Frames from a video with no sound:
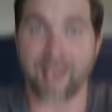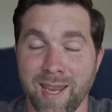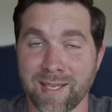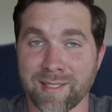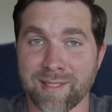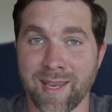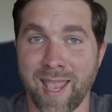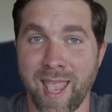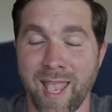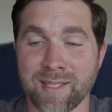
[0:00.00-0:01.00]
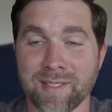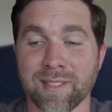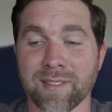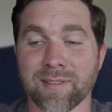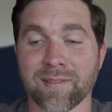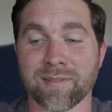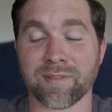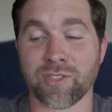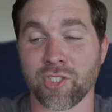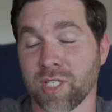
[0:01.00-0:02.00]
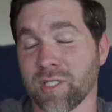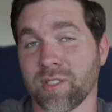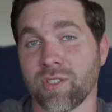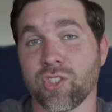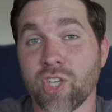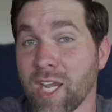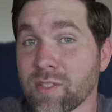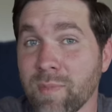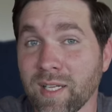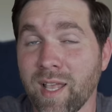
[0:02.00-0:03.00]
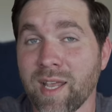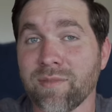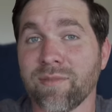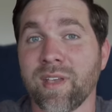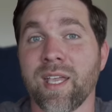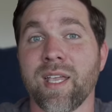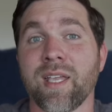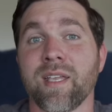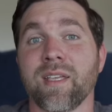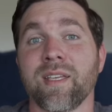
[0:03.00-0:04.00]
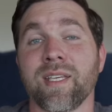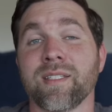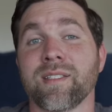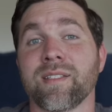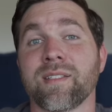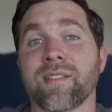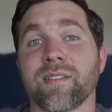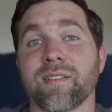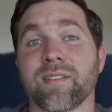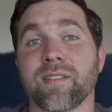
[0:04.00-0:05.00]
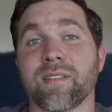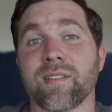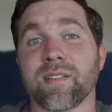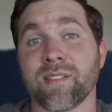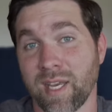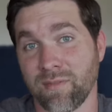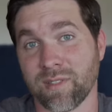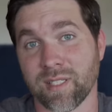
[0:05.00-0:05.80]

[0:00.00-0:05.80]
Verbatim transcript: I can say it hasn't just changed my life, it's saved